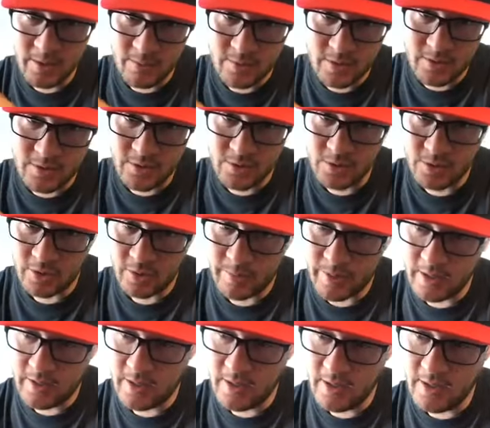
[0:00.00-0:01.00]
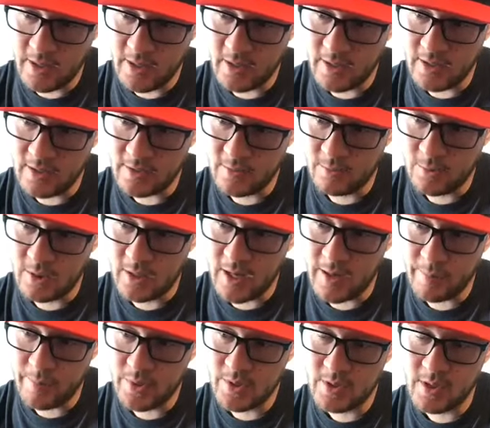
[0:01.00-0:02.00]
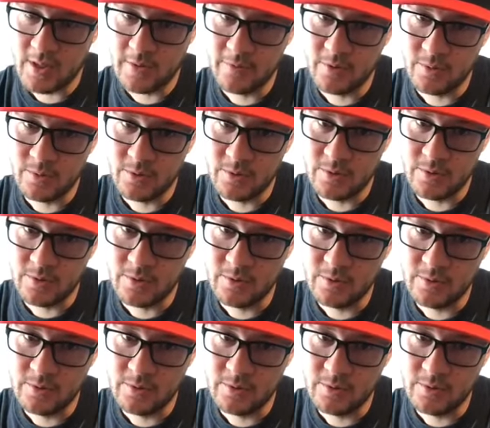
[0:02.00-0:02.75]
want to talk about here is what happens afterwards.